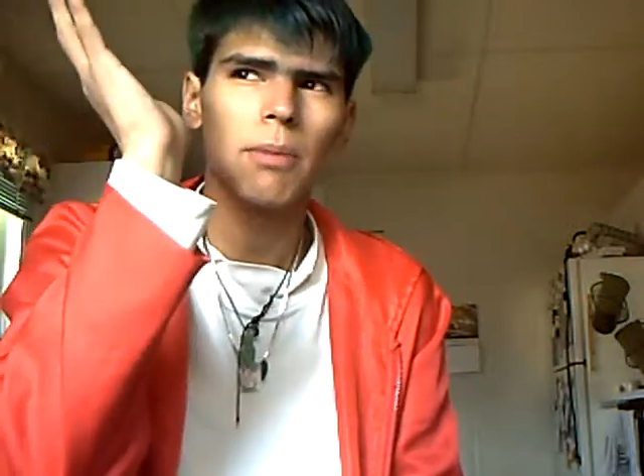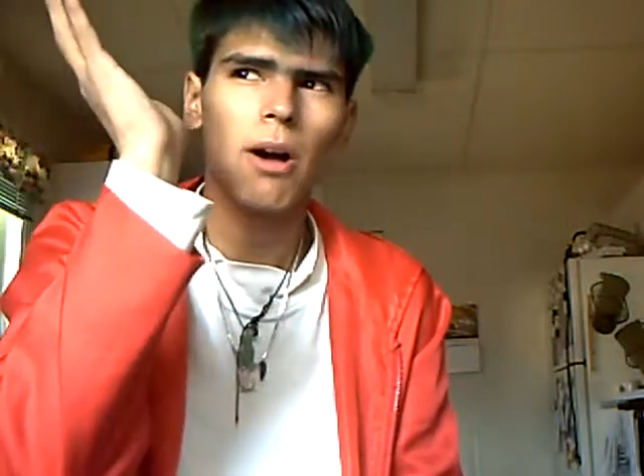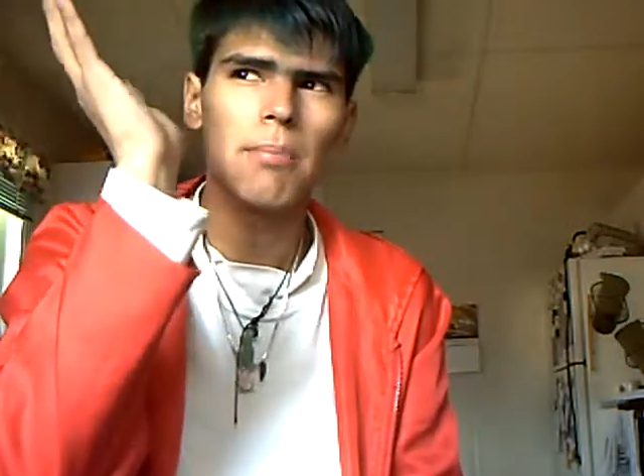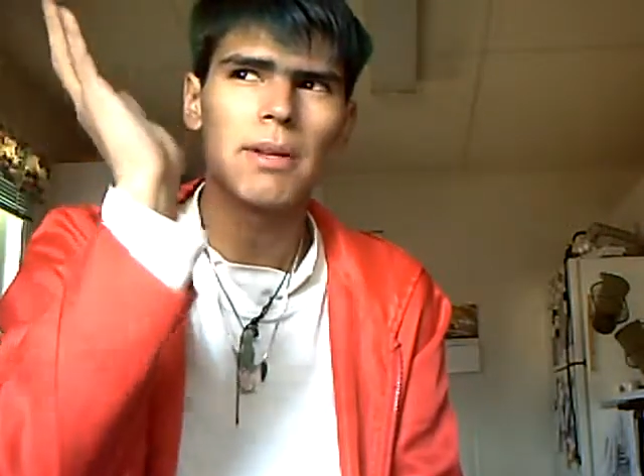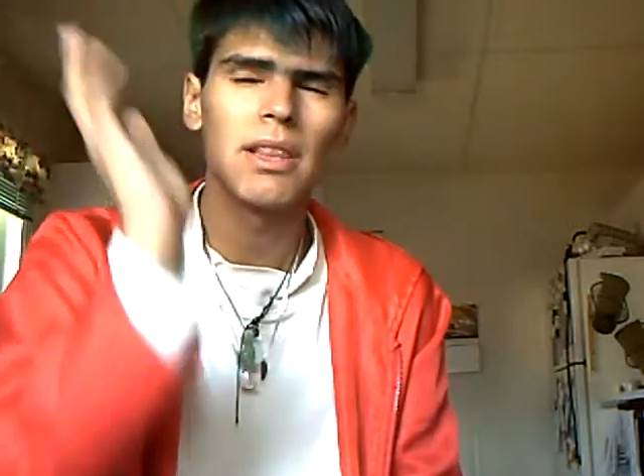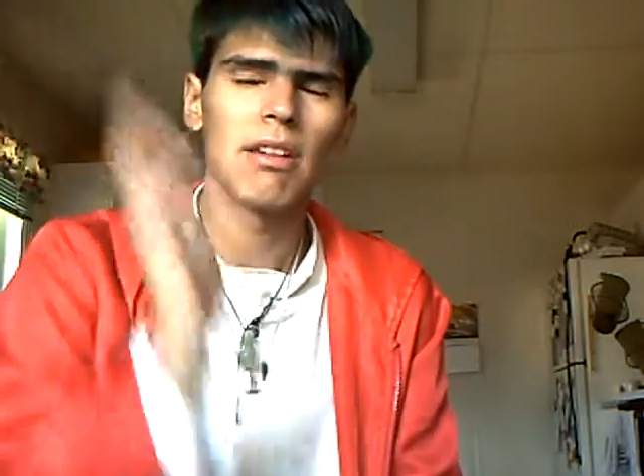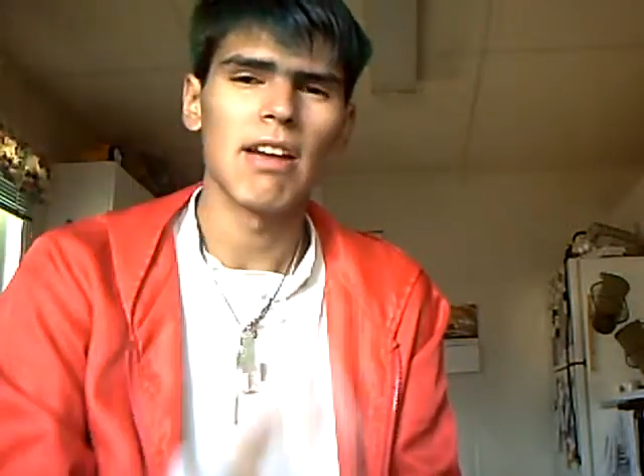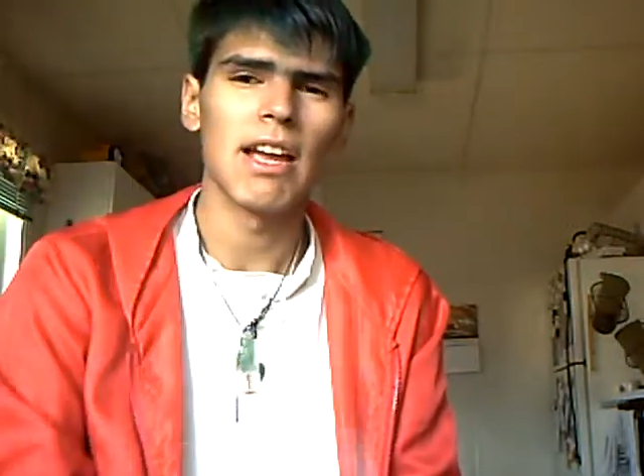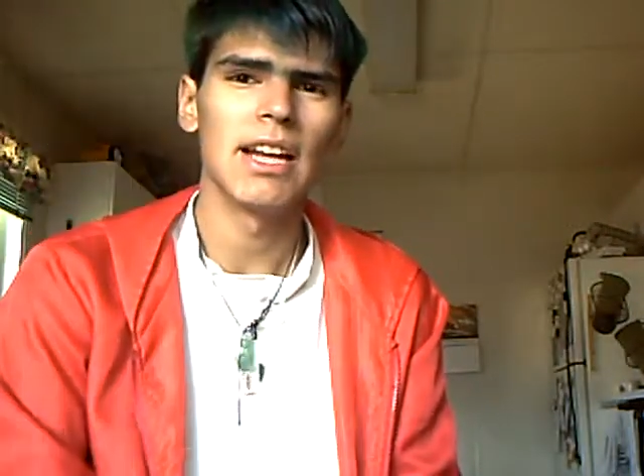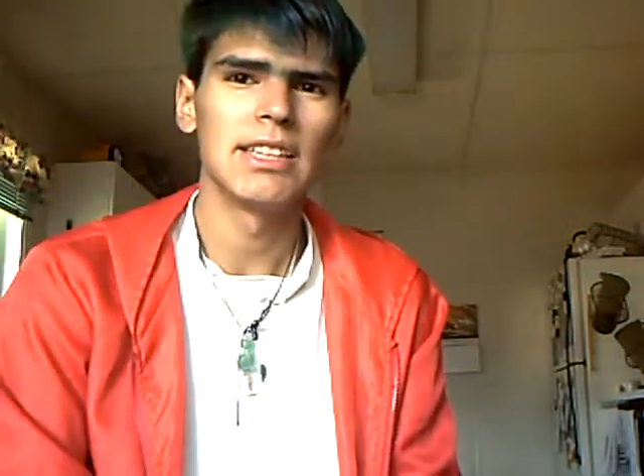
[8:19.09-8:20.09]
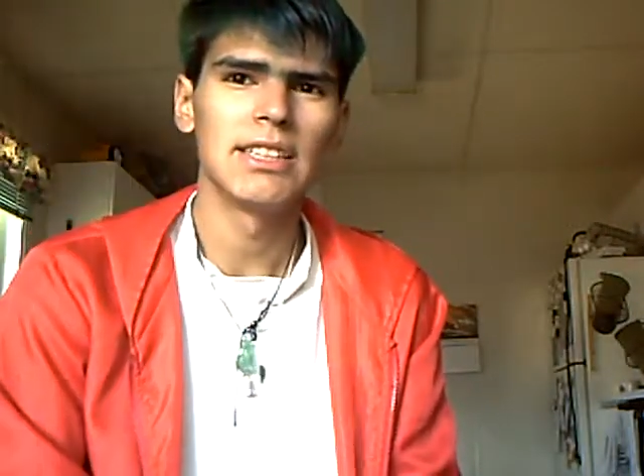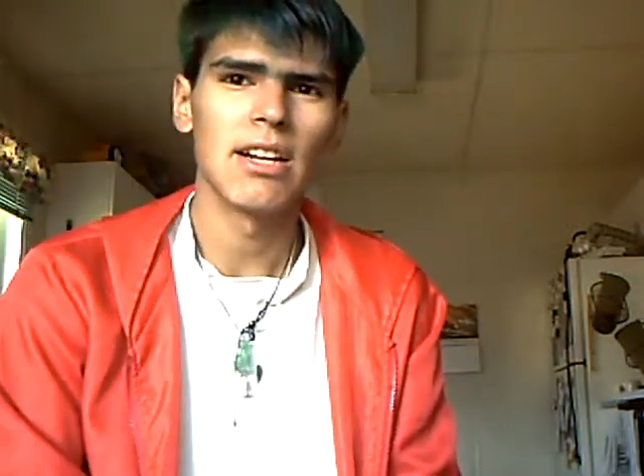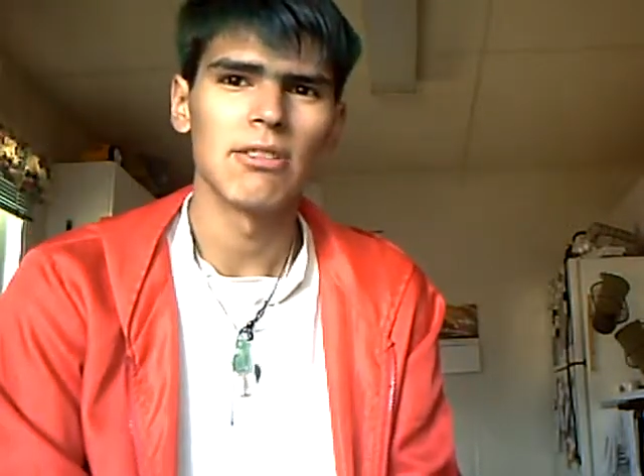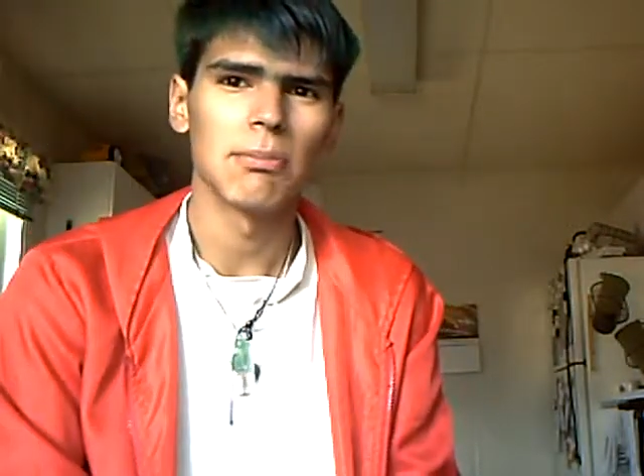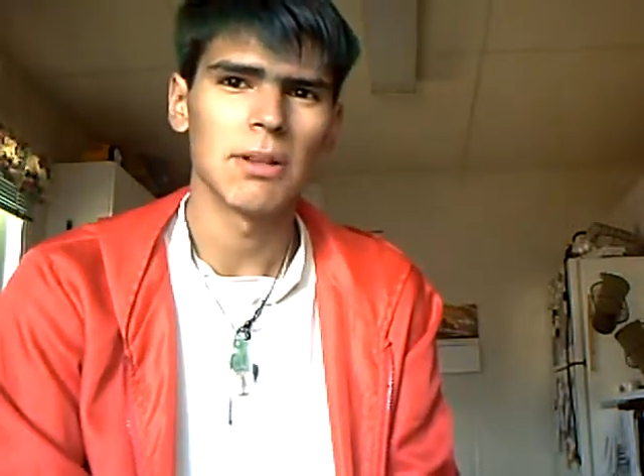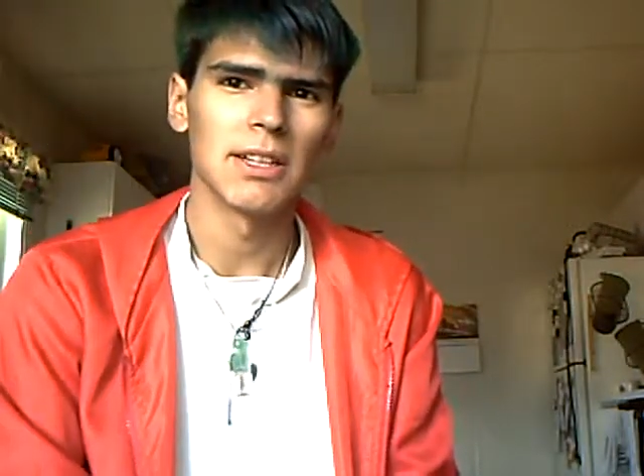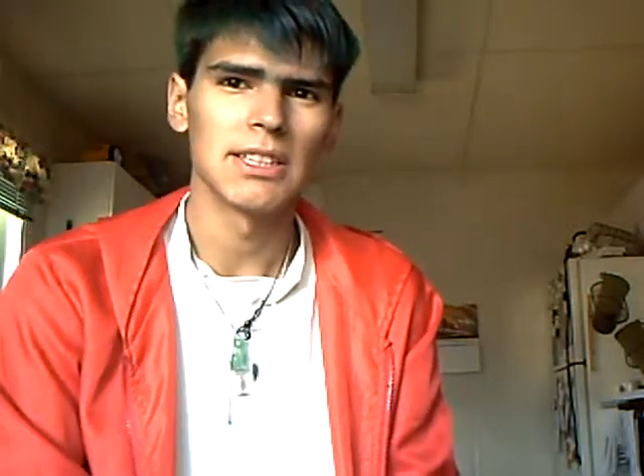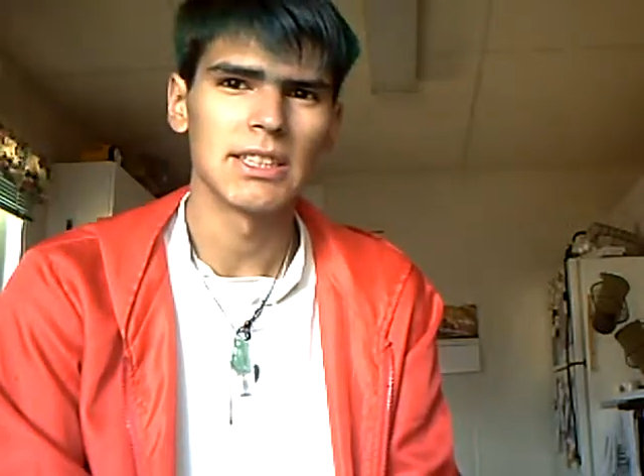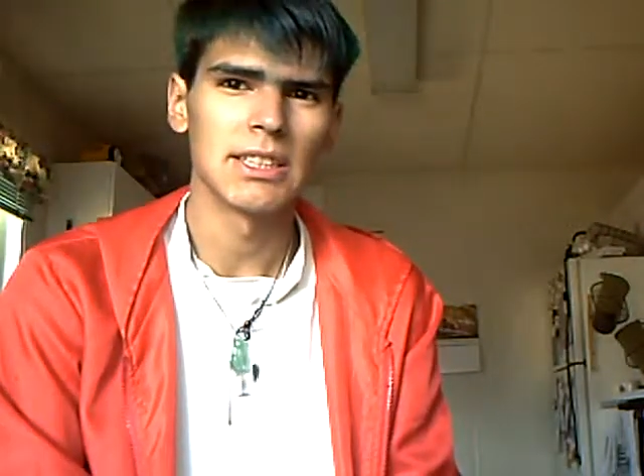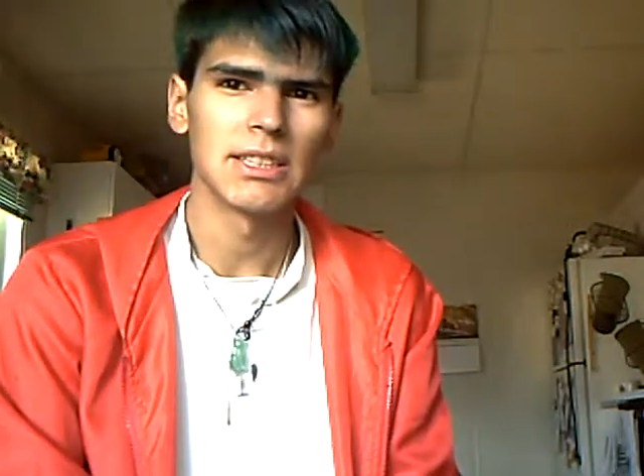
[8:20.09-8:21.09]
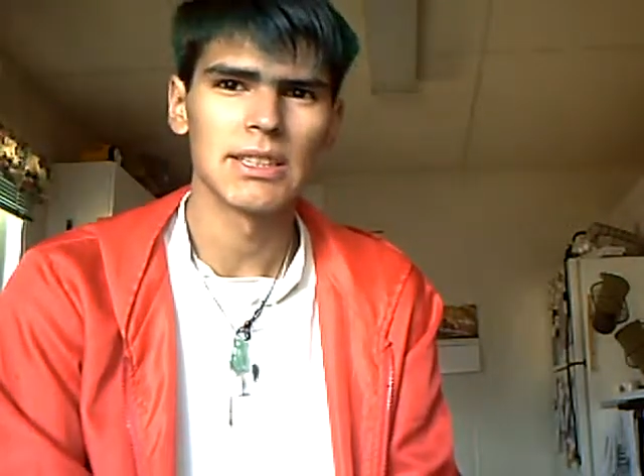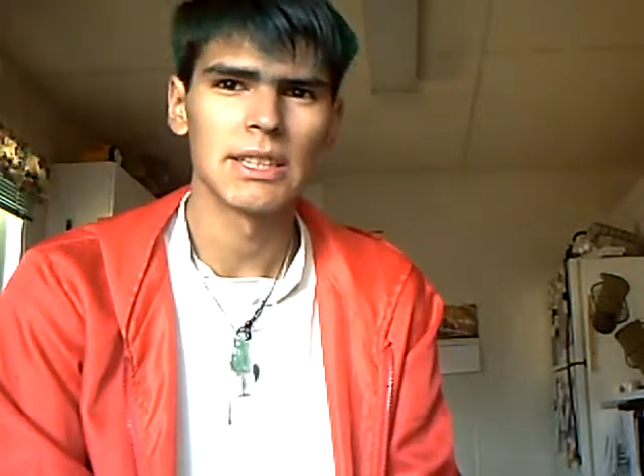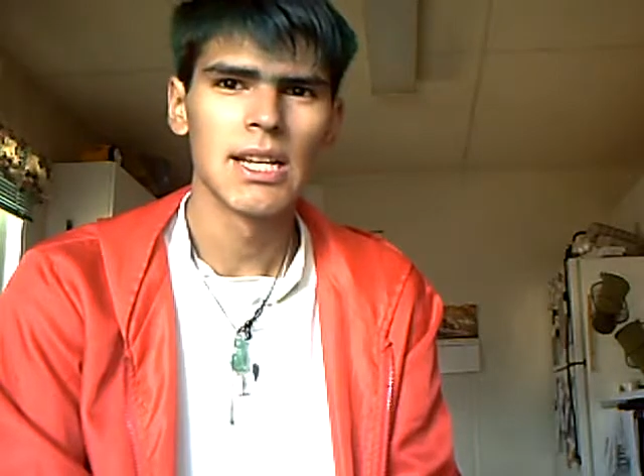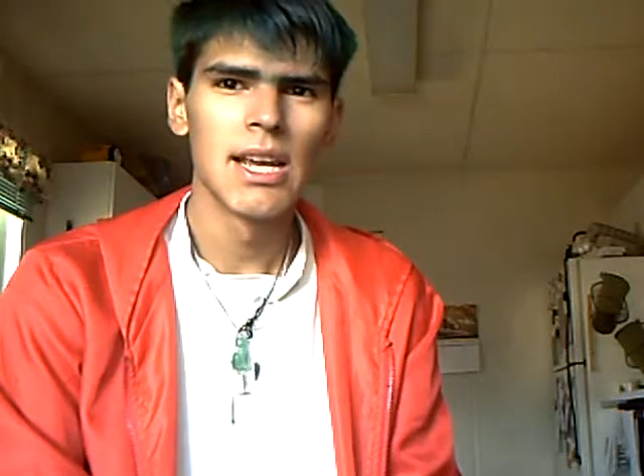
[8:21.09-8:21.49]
popping their heads out places.